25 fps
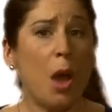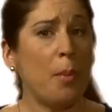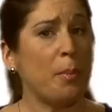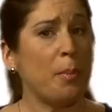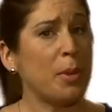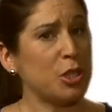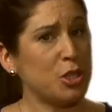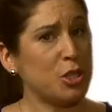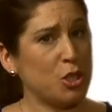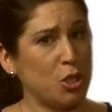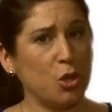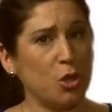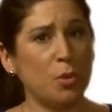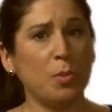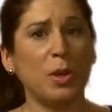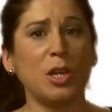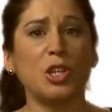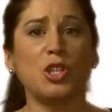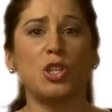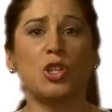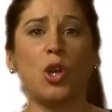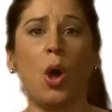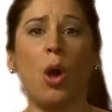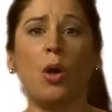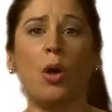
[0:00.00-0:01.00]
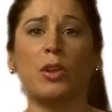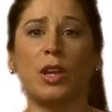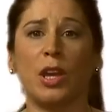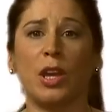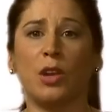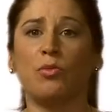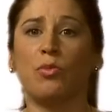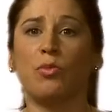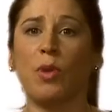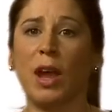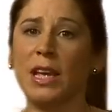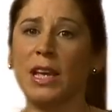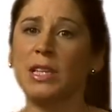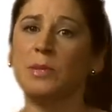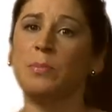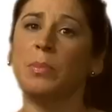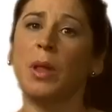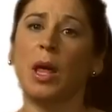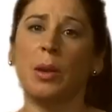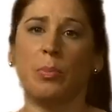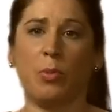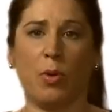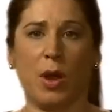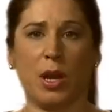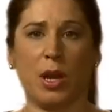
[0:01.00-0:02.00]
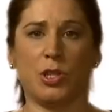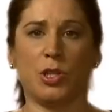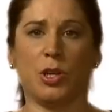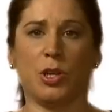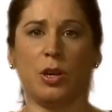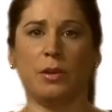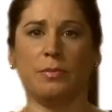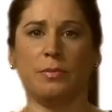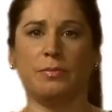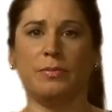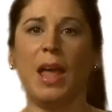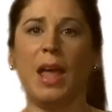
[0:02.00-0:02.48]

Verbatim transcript: But too much salt can raise blood pressure,